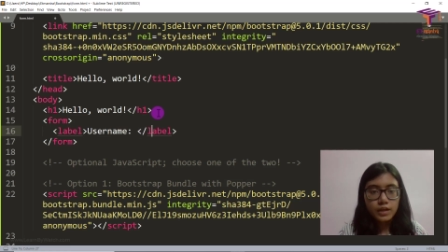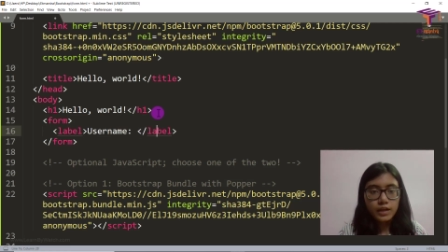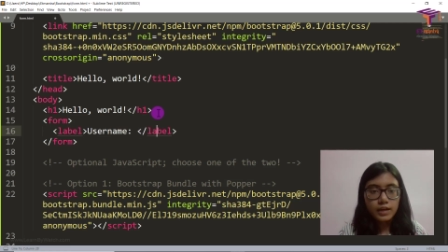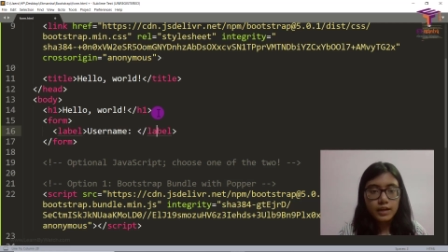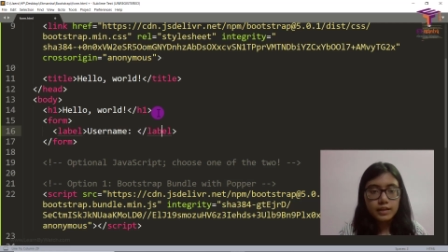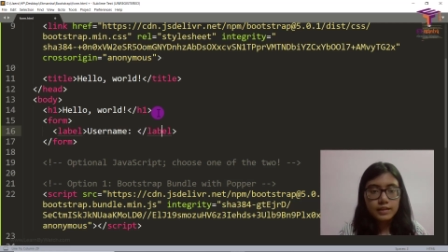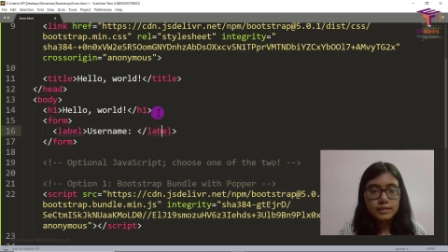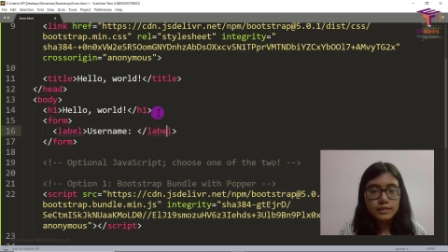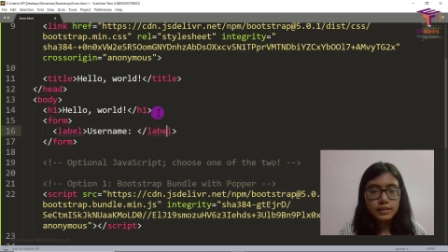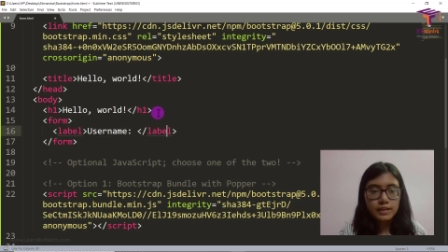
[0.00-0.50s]

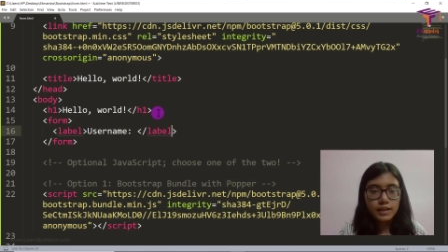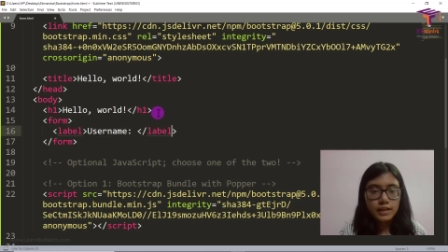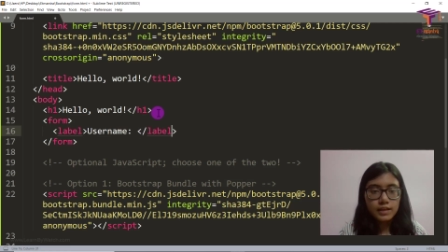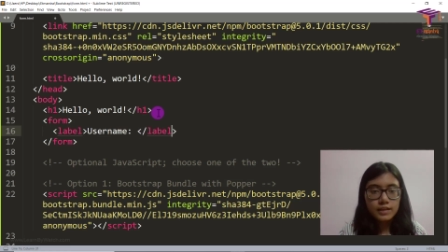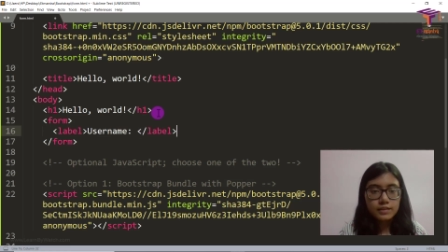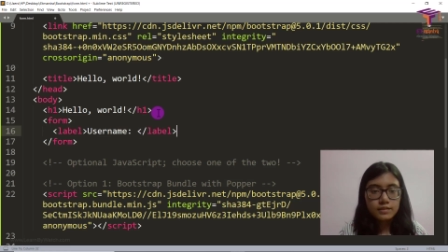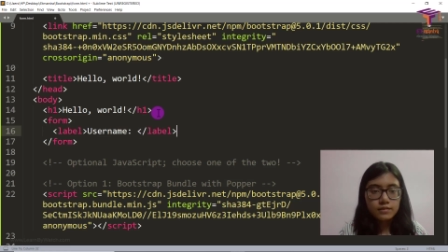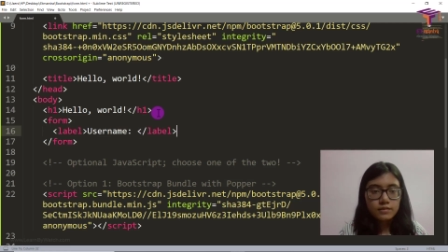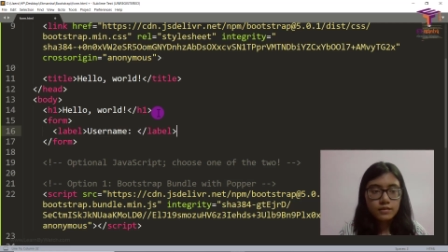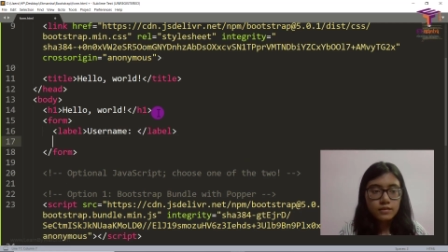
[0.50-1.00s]
and
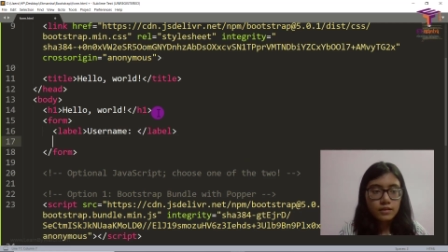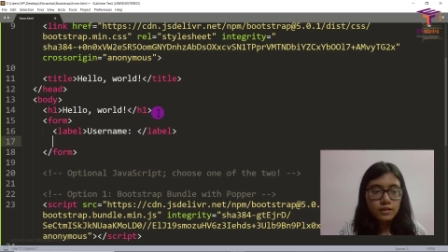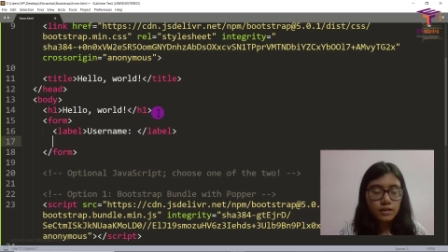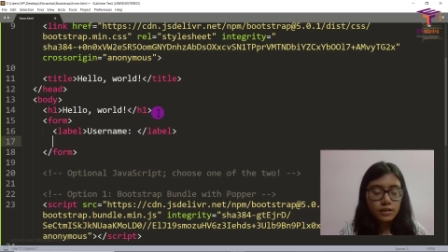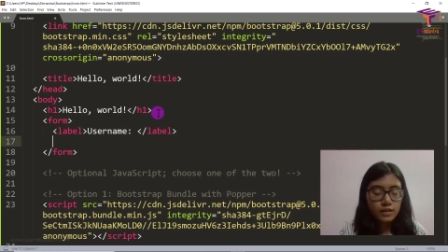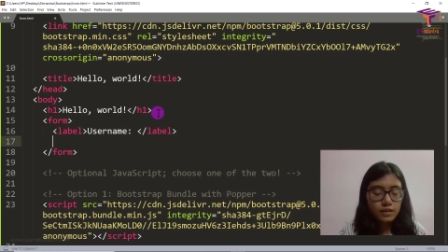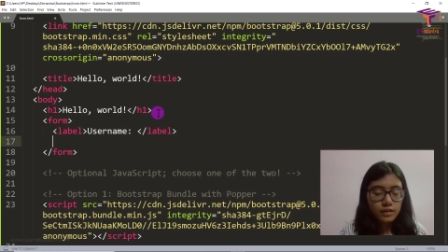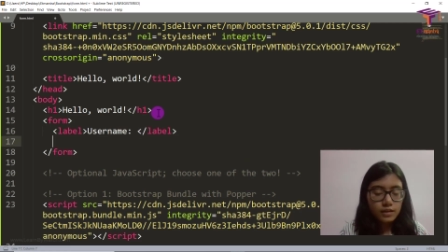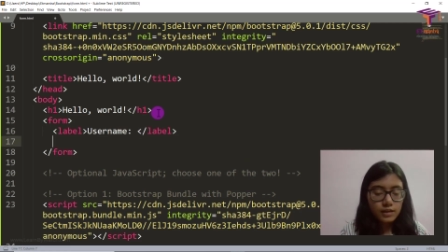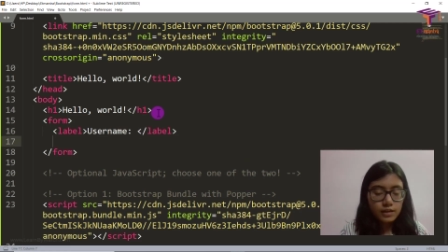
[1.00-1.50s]
then
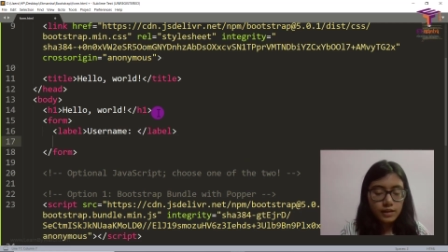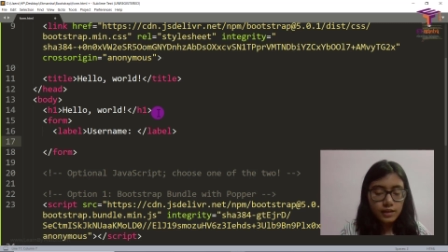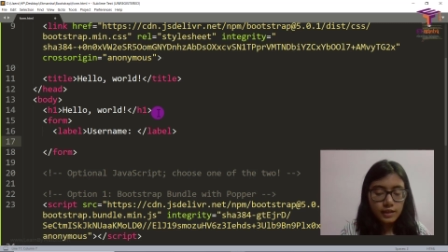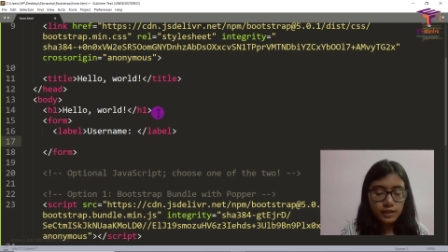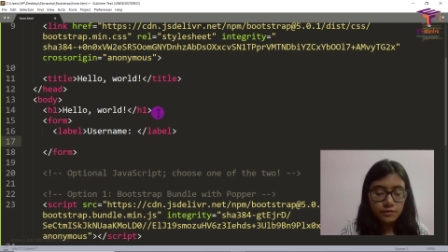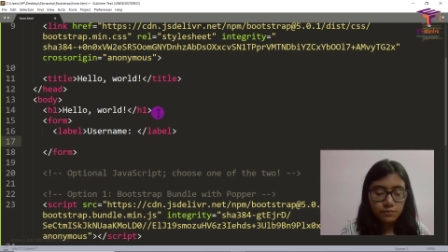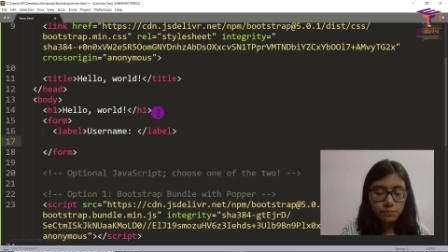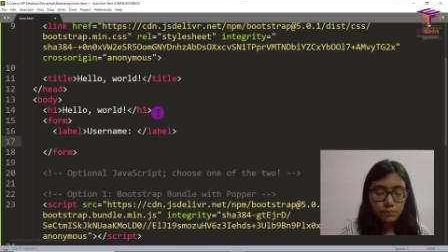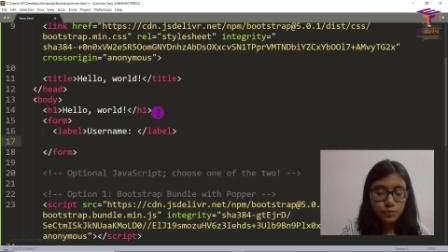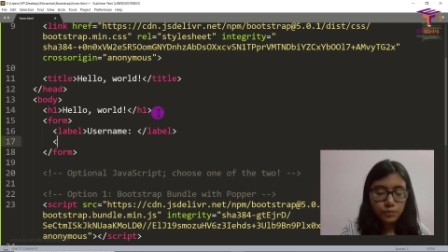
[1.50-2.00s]

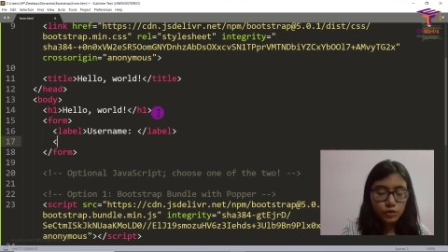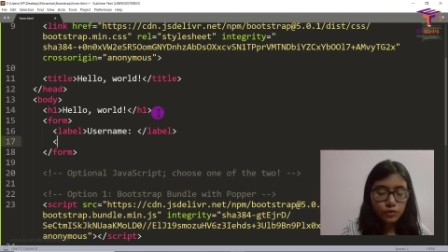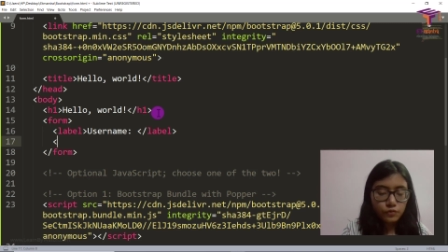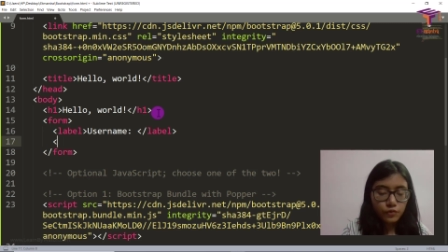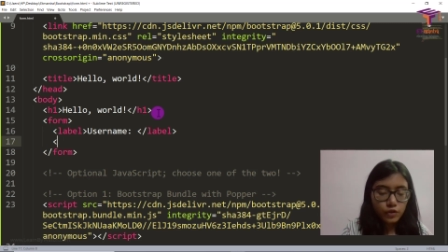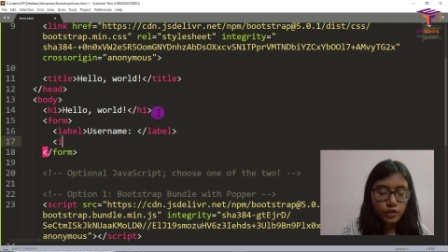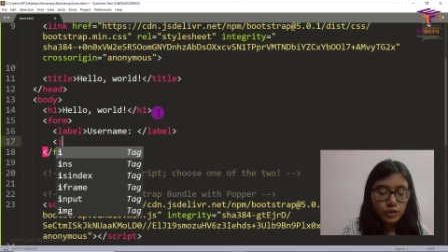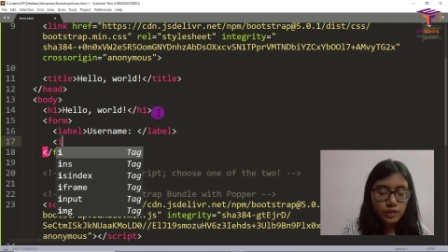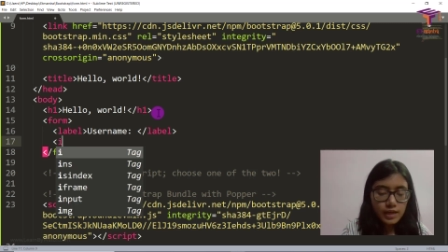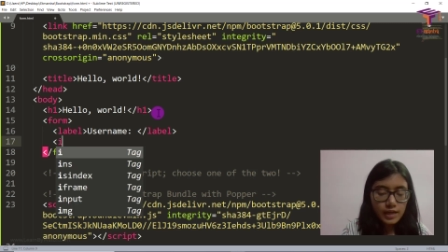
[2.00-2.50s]
input
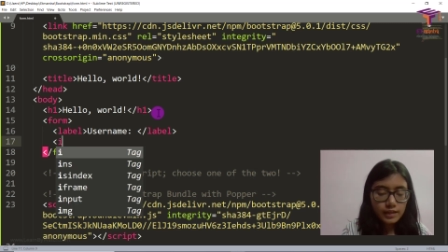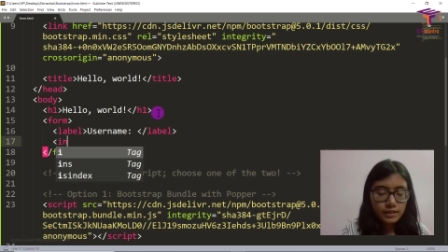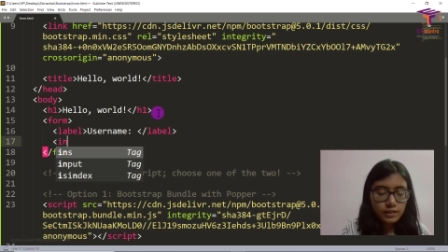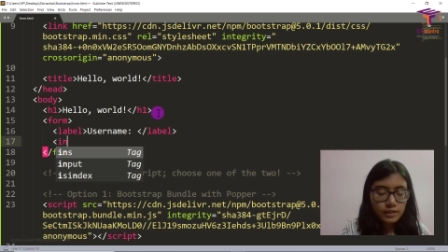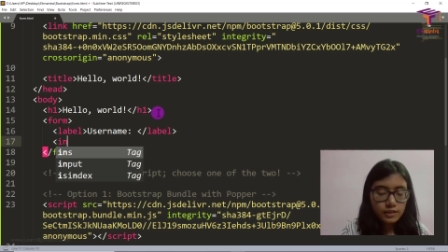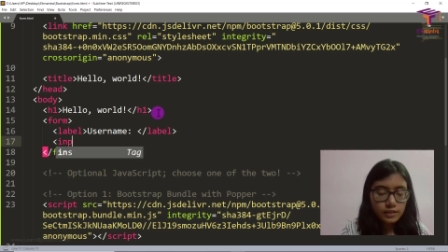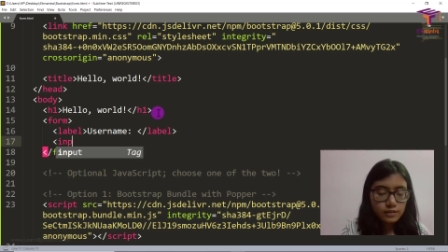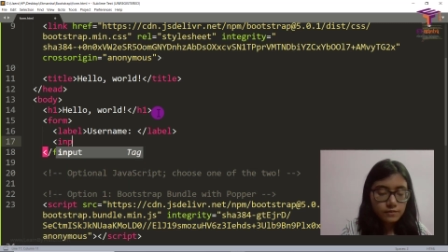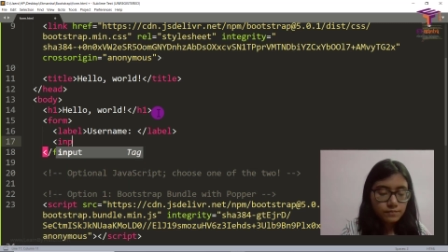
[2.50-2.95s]
for that.